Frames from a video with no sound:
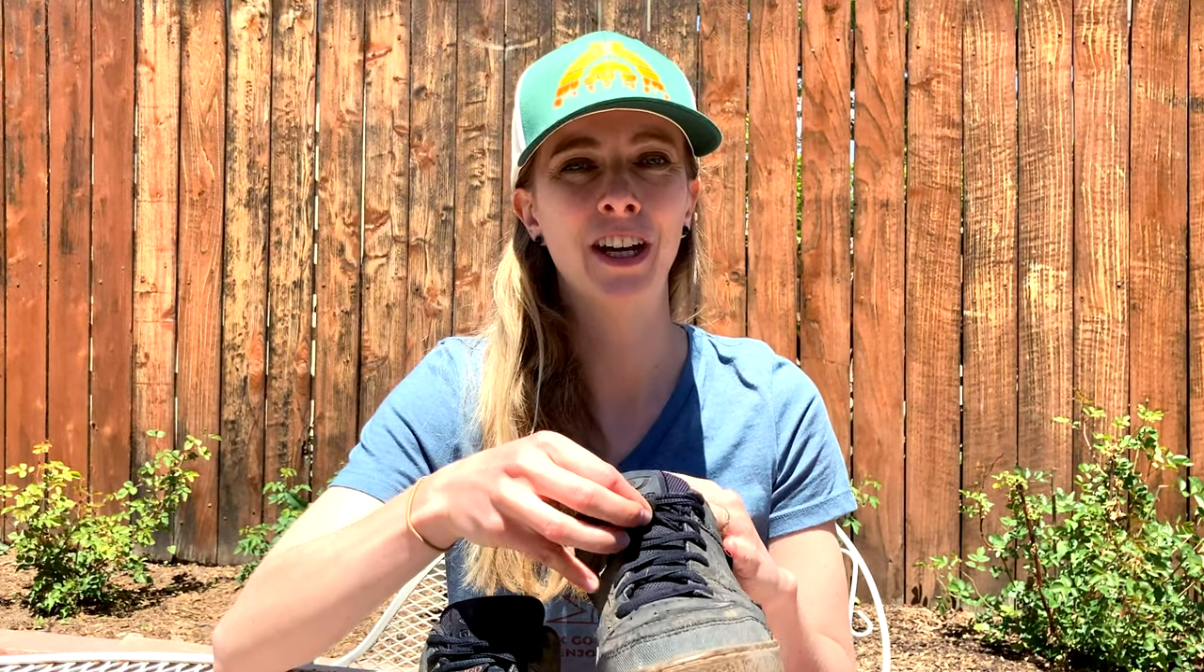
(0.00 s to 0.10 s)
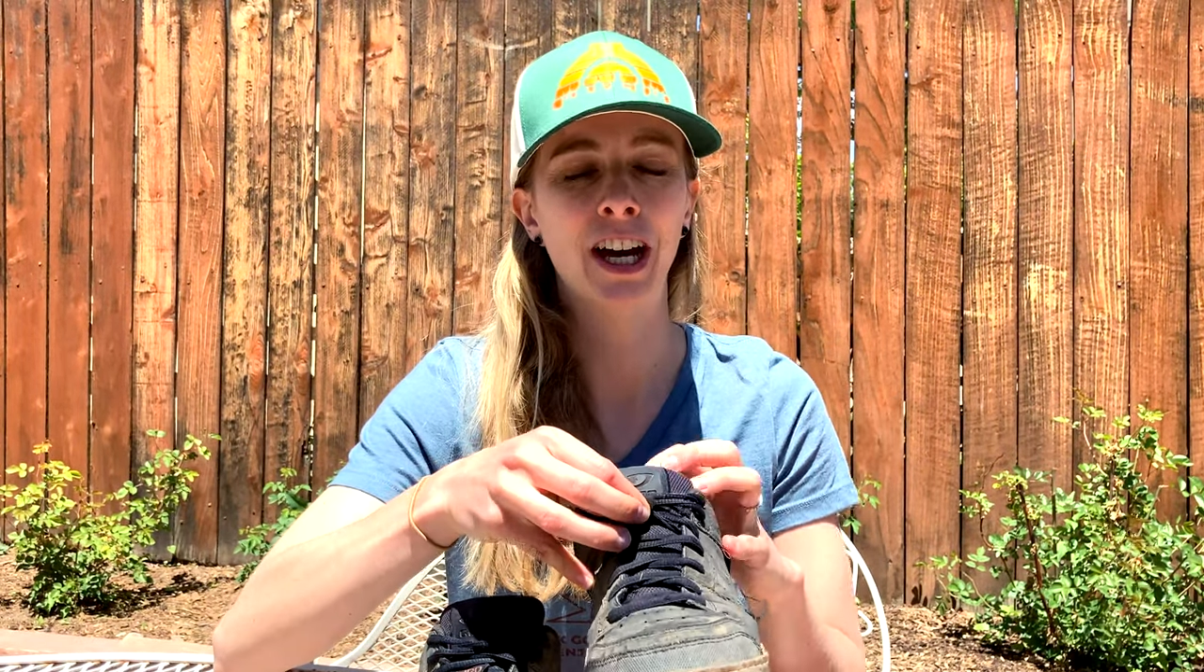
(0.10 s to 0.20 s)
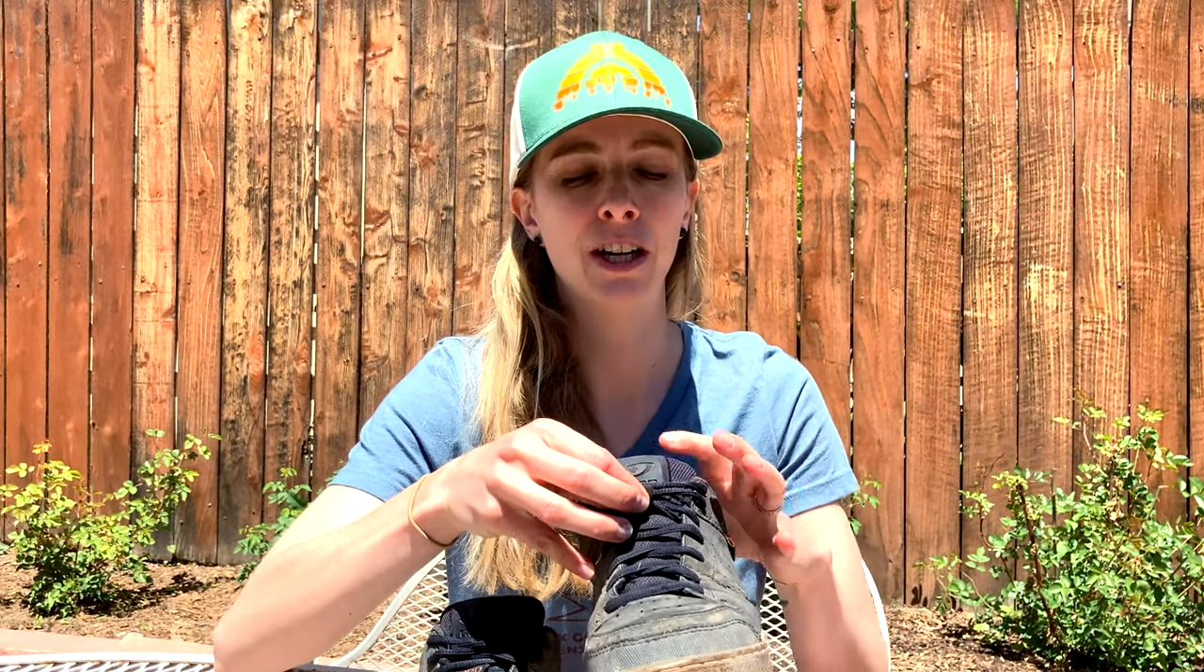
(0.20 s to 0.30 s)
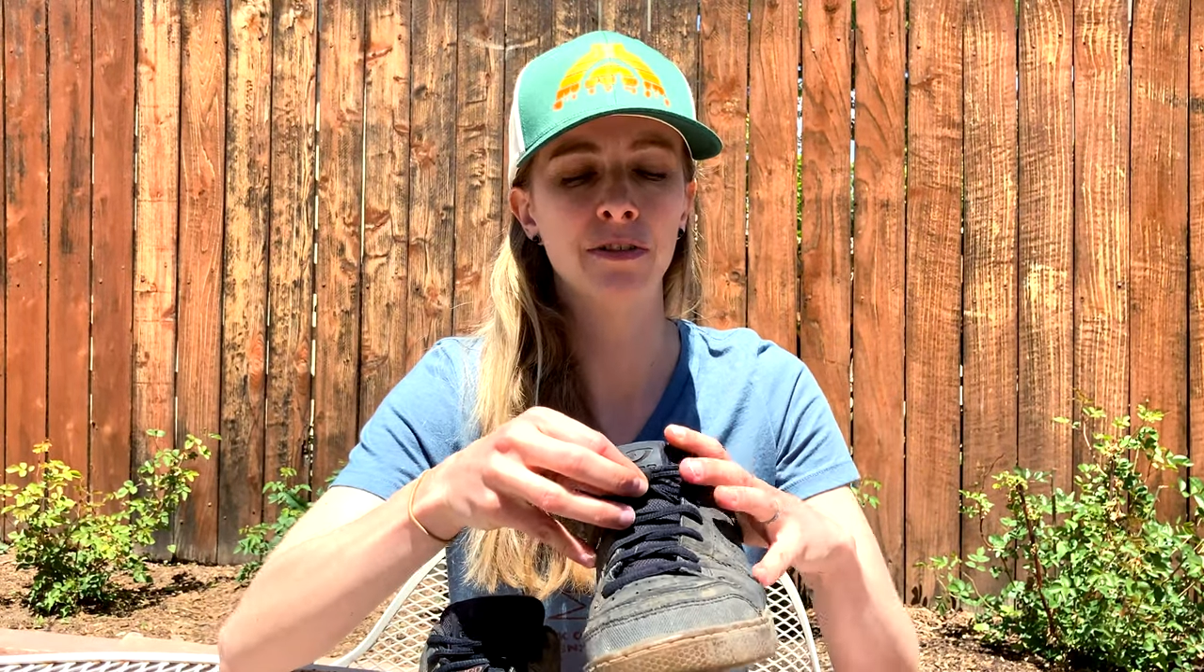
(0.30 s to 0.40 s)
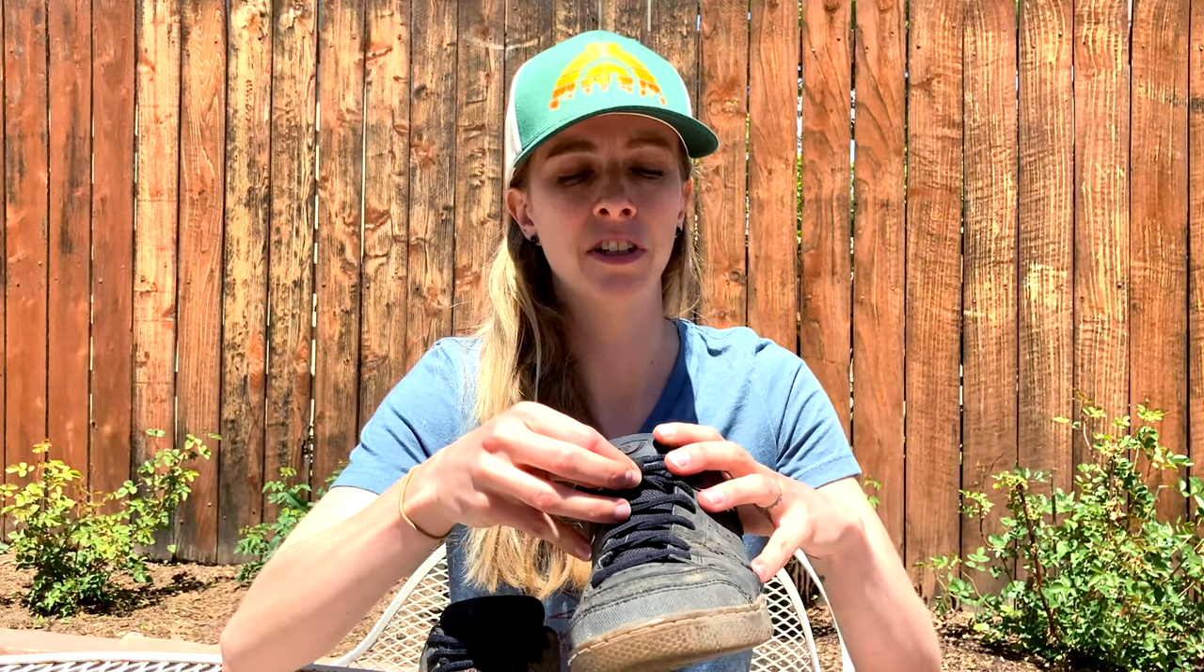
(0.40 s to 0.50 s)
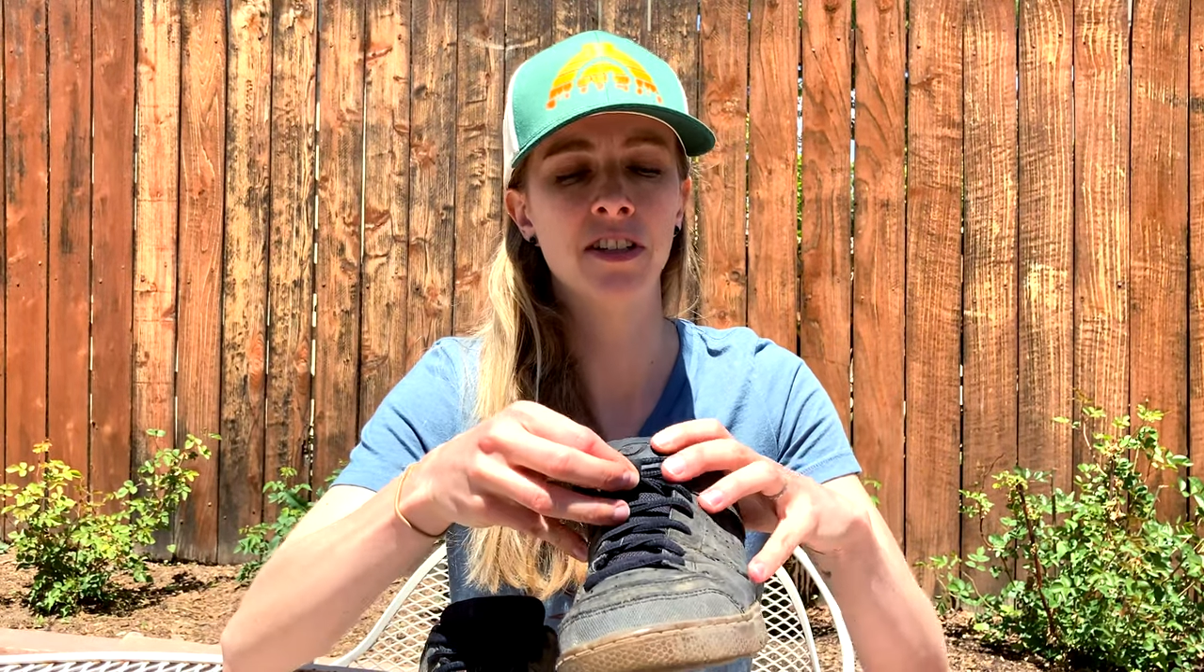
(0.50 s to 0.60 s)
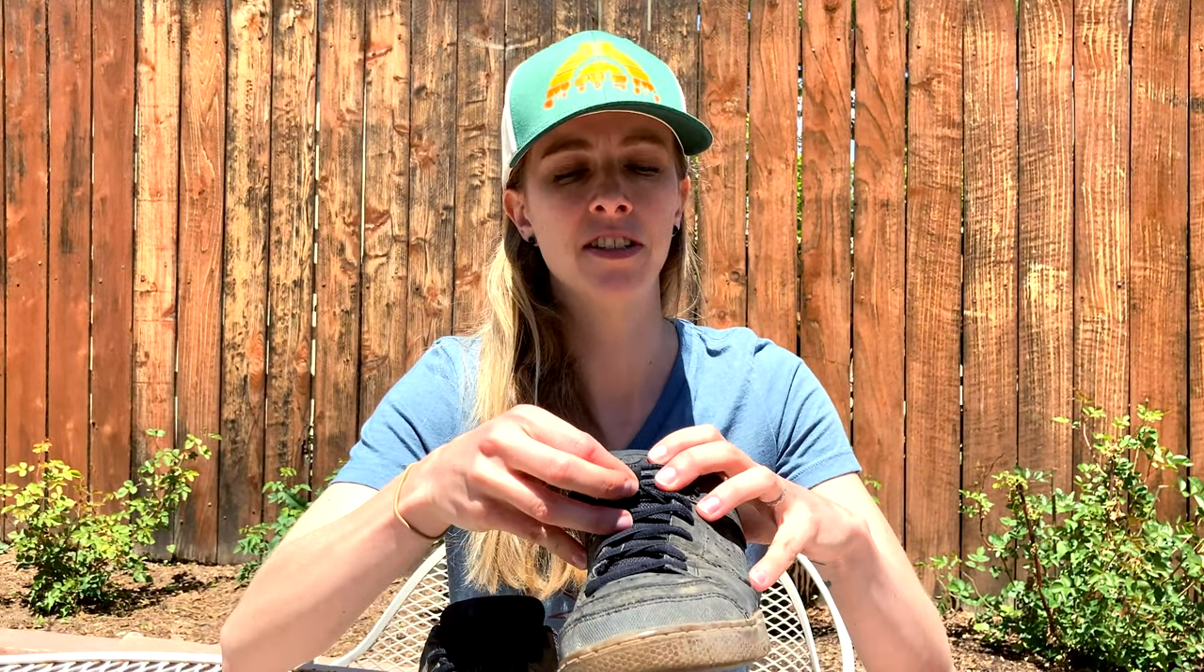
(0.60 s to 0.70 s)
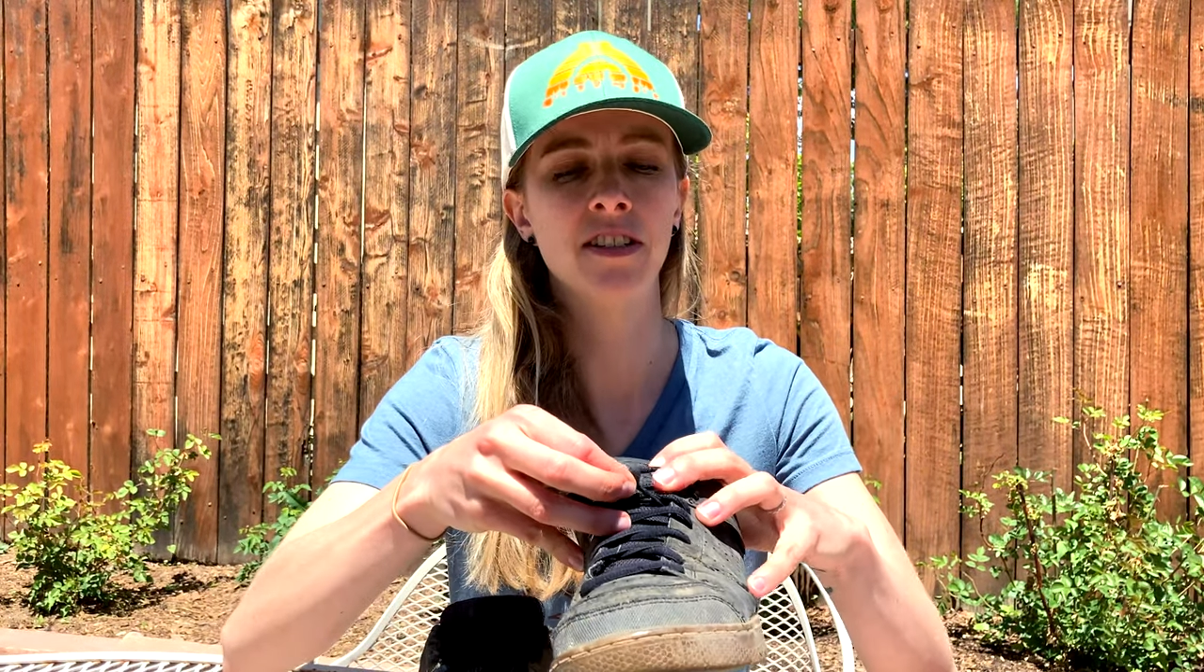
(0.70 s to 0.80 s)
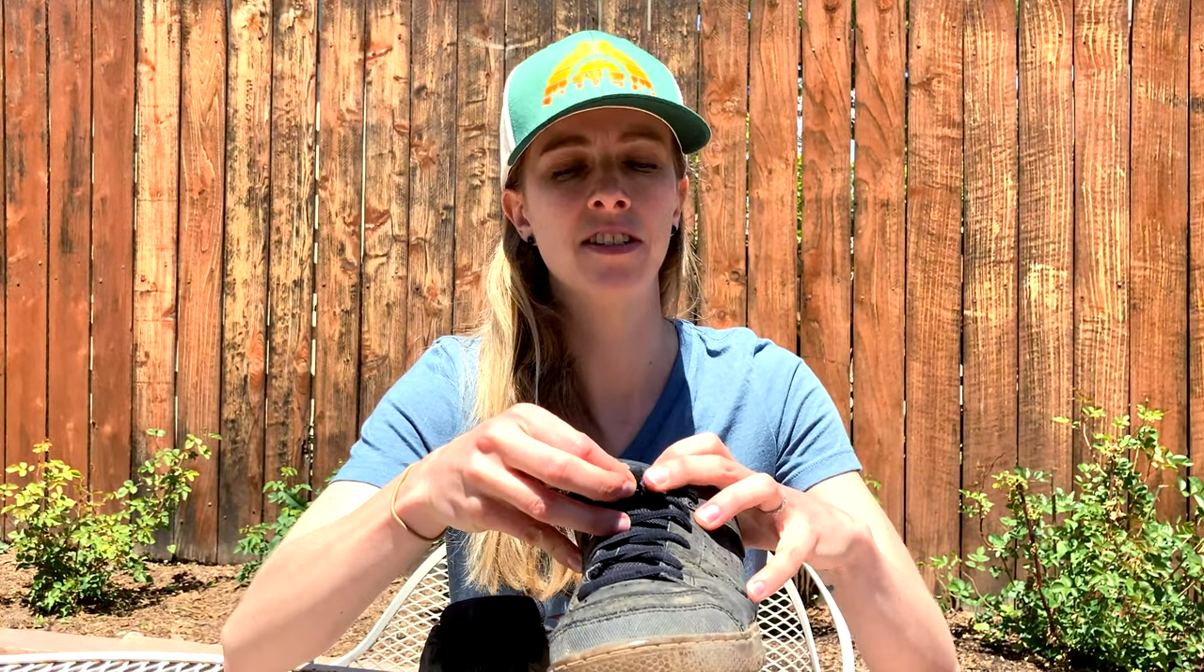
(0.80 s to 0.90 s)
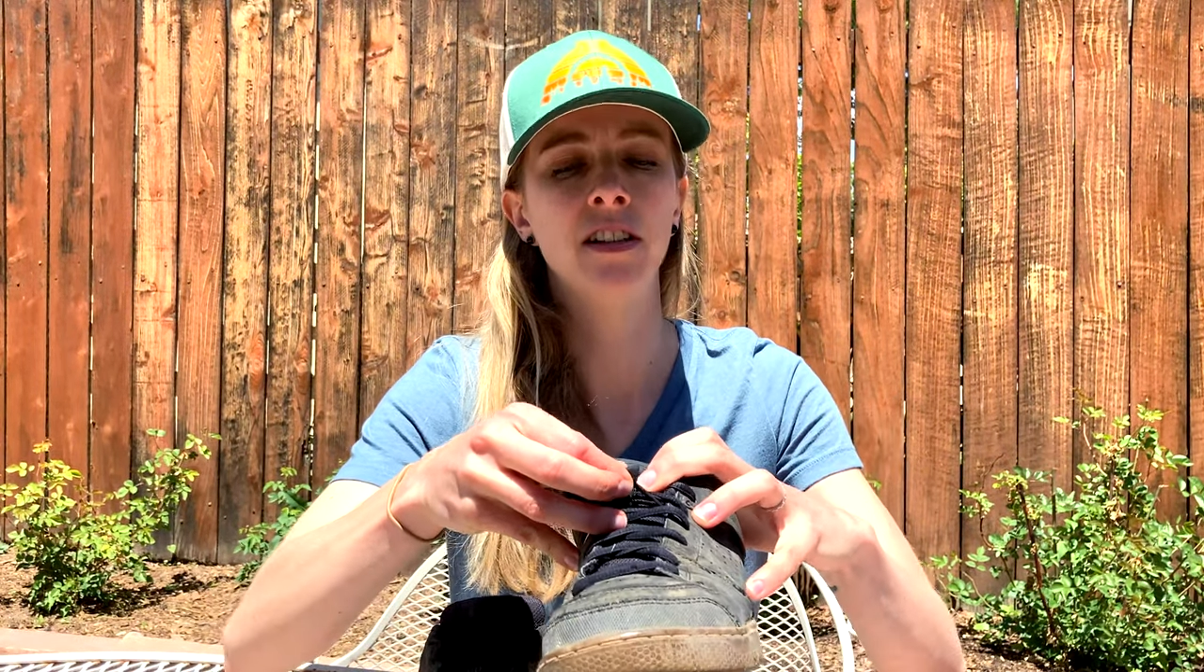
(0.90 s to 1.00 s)
have is
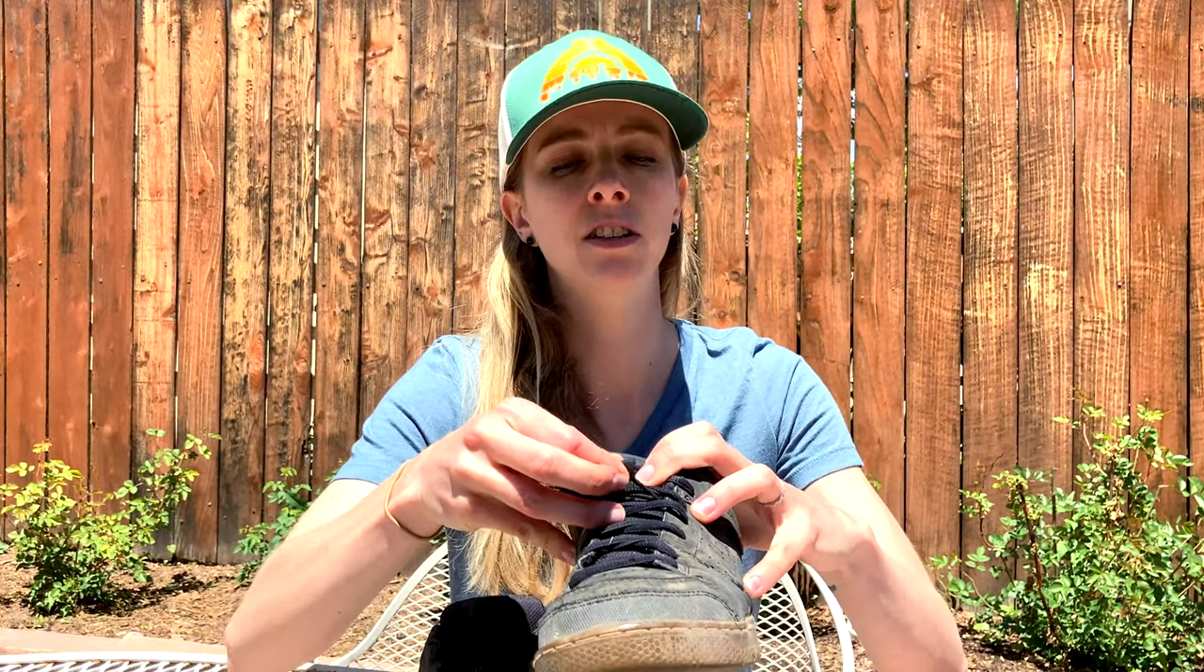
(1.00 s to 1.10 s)
this